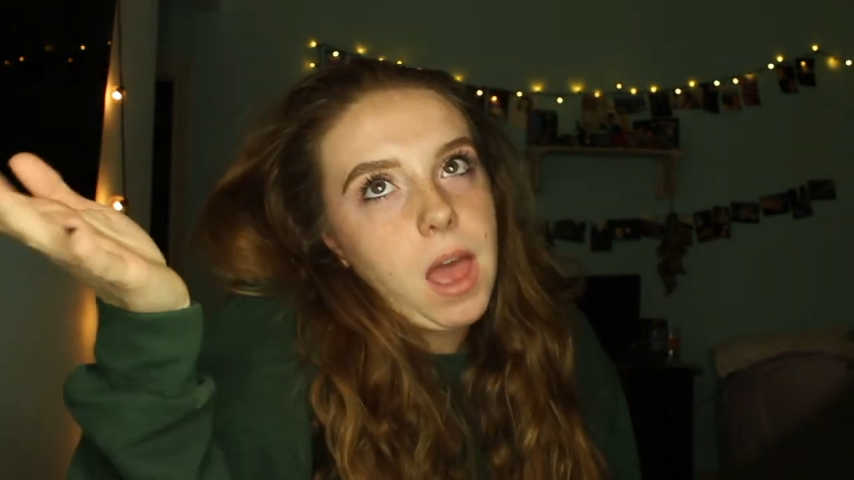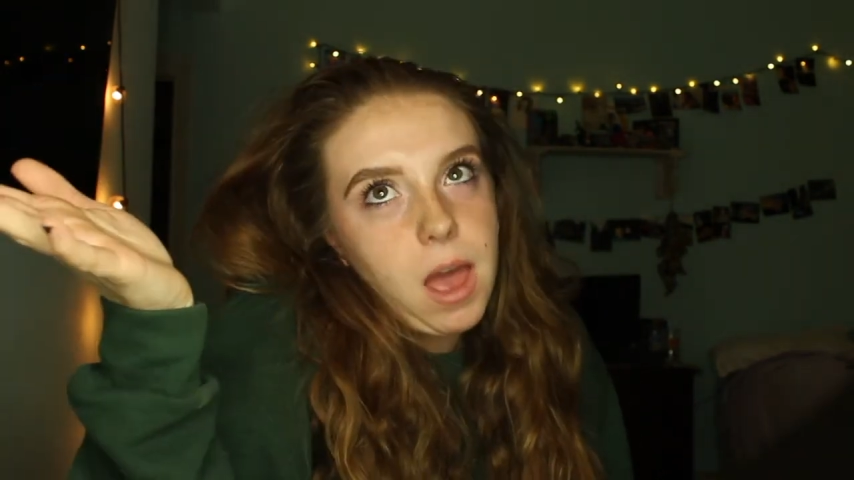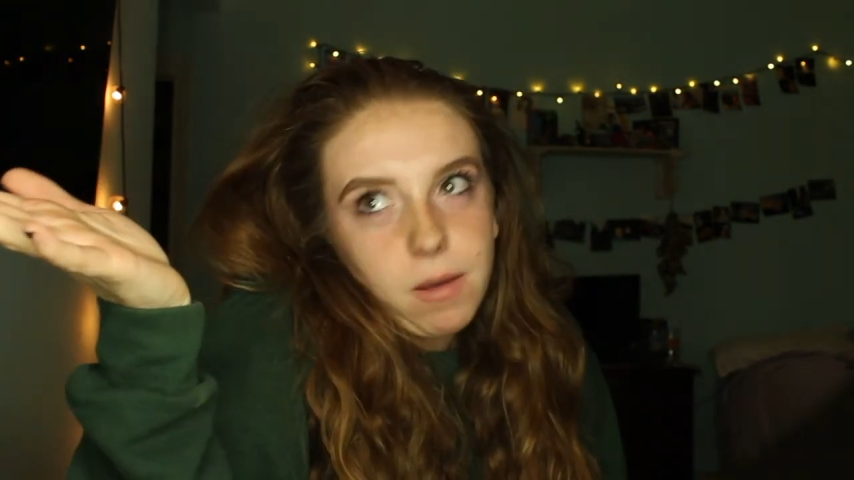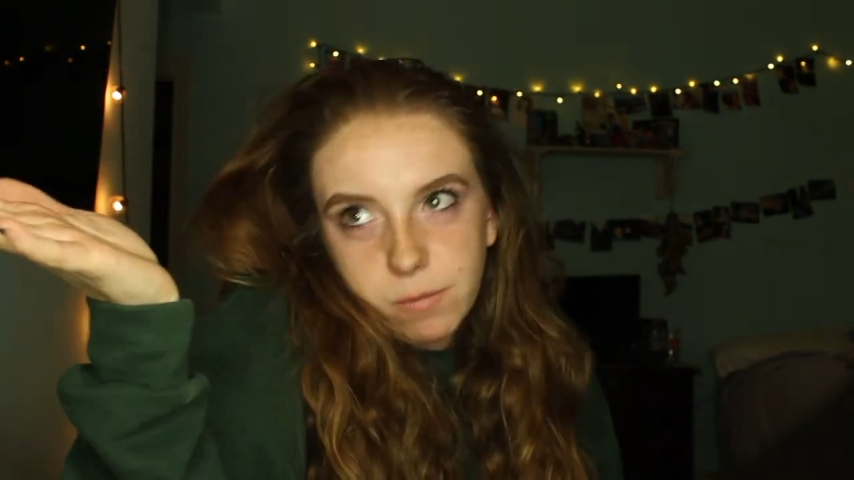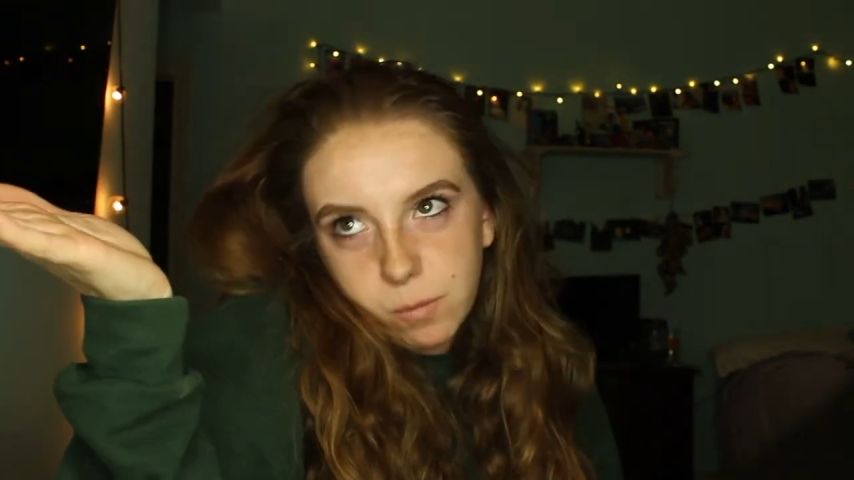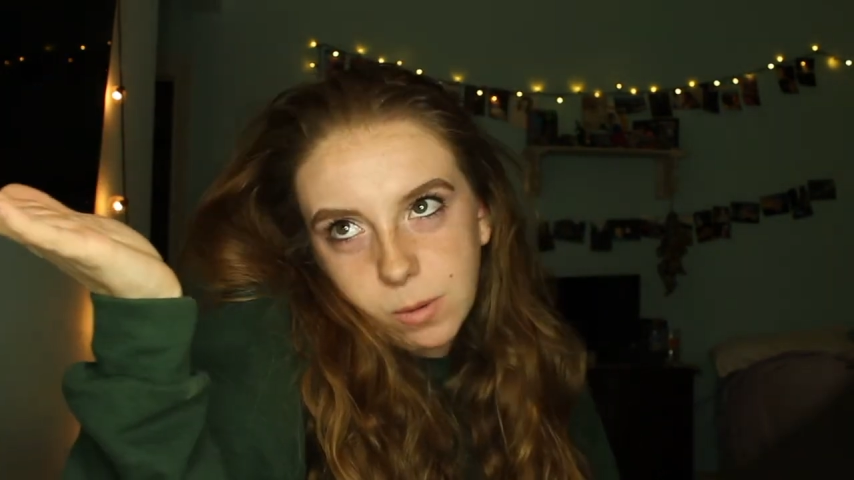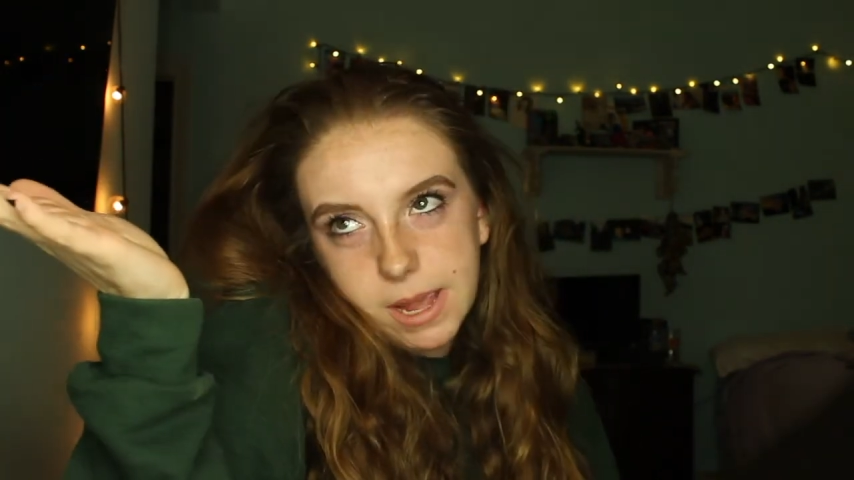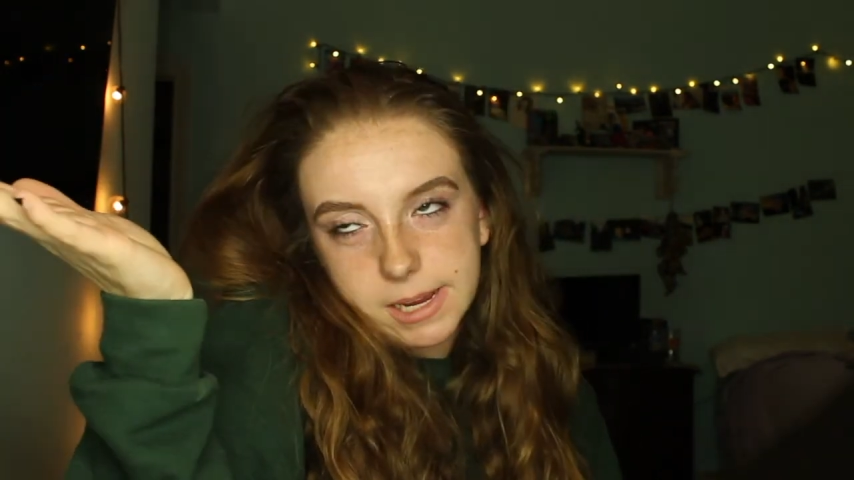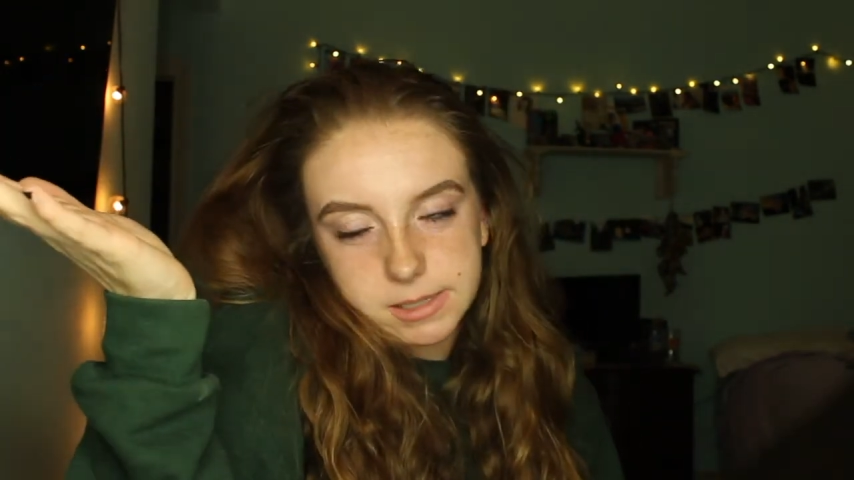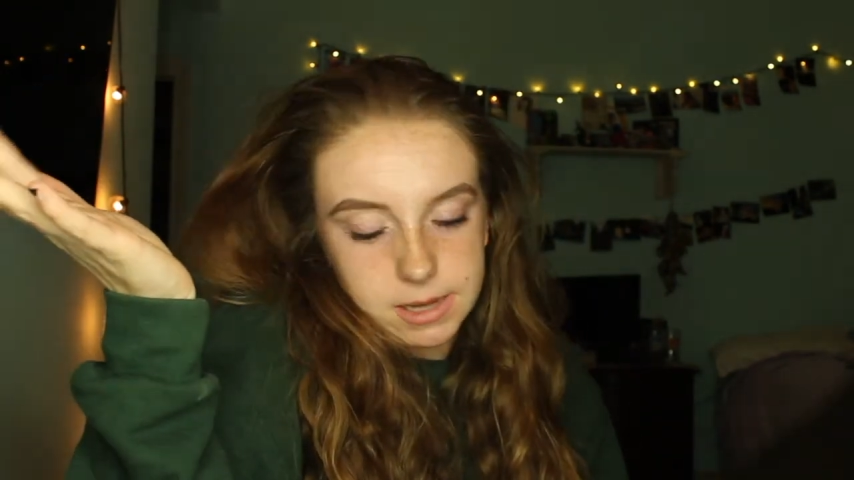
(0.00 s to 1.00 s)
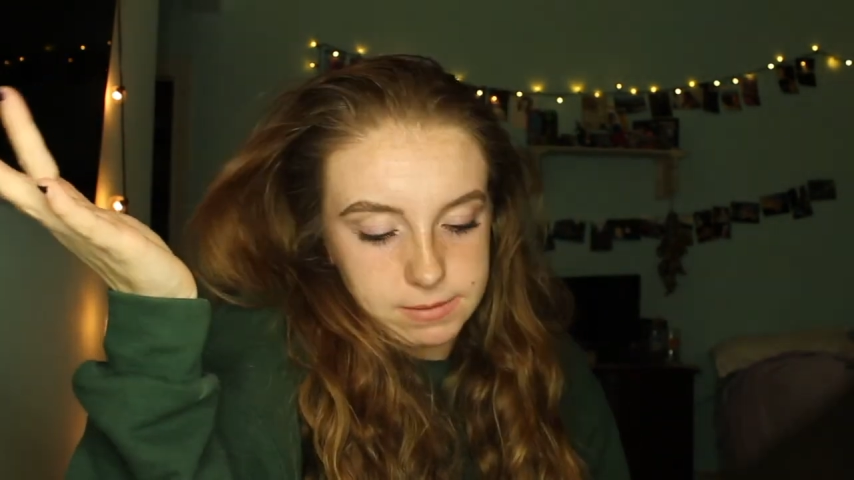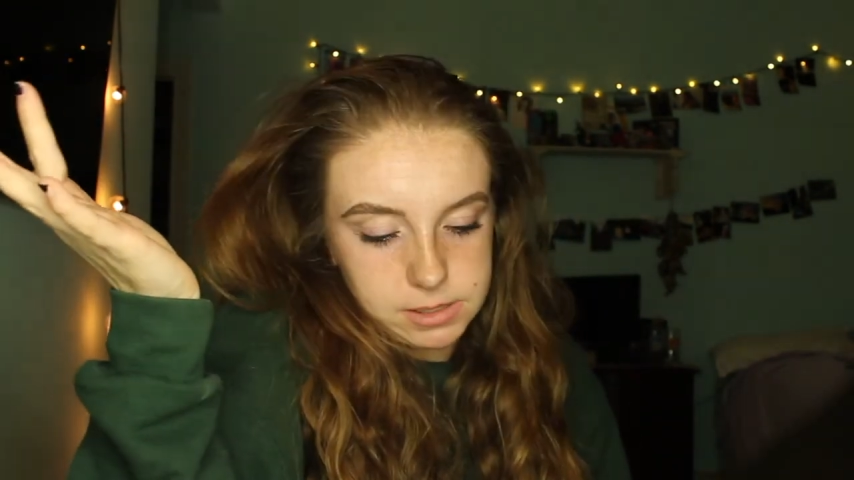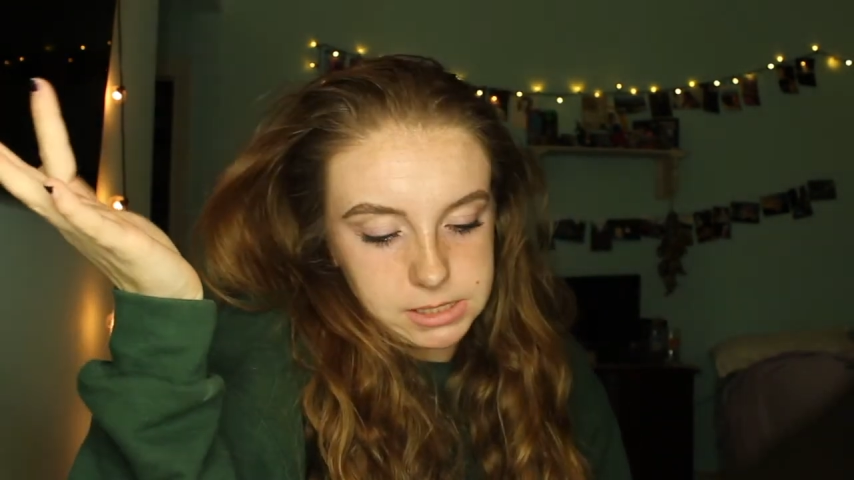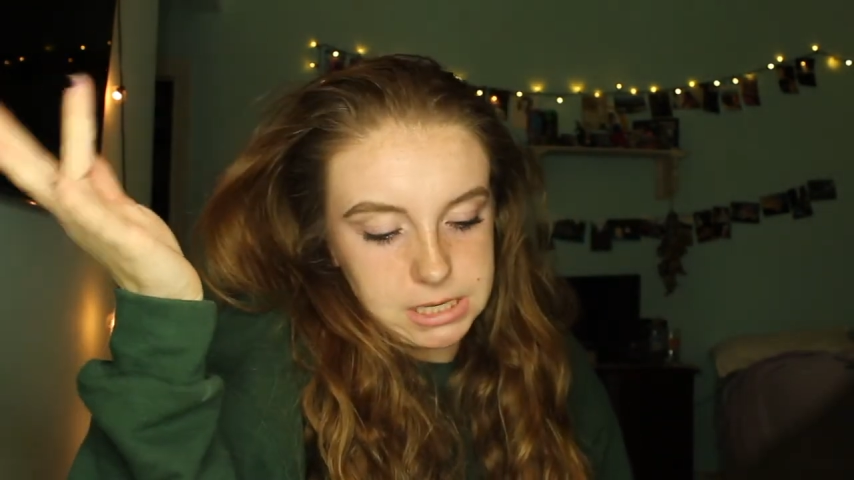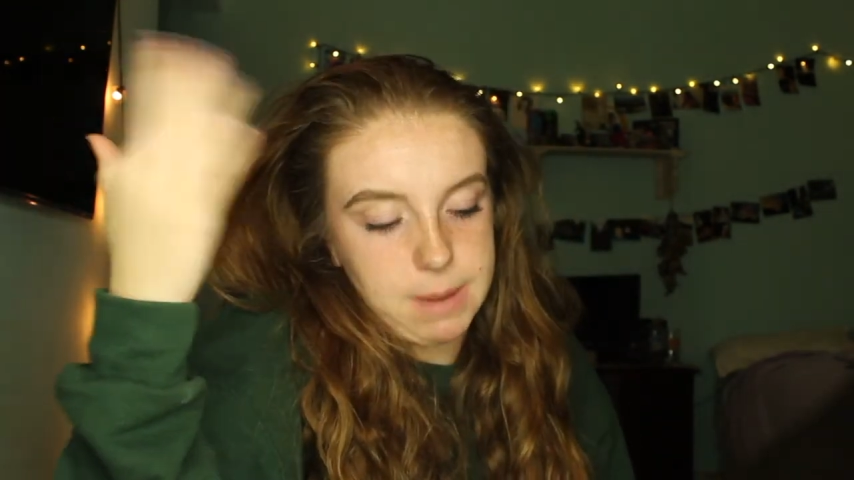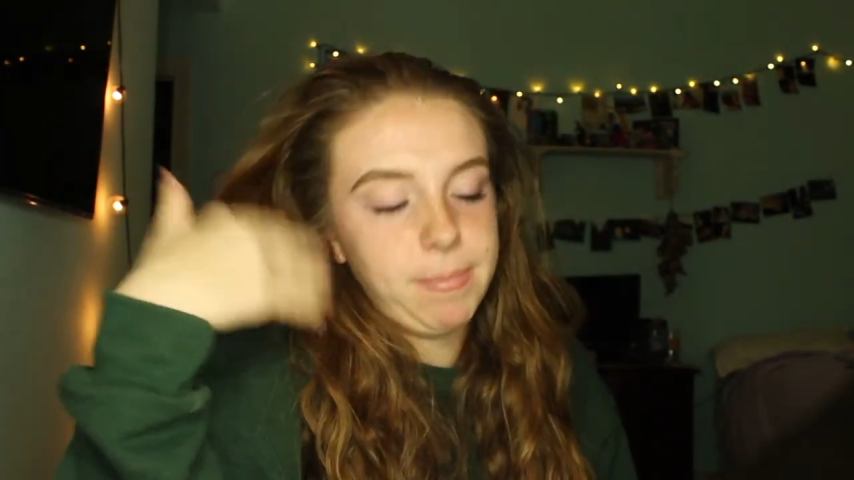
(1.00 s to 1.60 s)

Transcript: halfway 17.